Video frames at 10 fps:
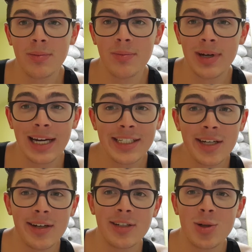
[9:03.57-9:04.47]
some
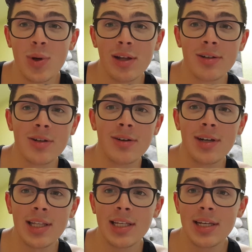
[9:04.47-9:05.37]
19-inch
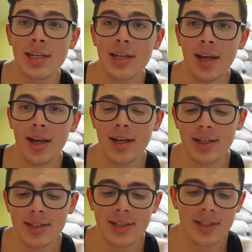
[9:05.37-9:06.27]
wheels on it
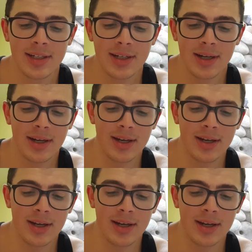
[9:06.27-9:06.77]
and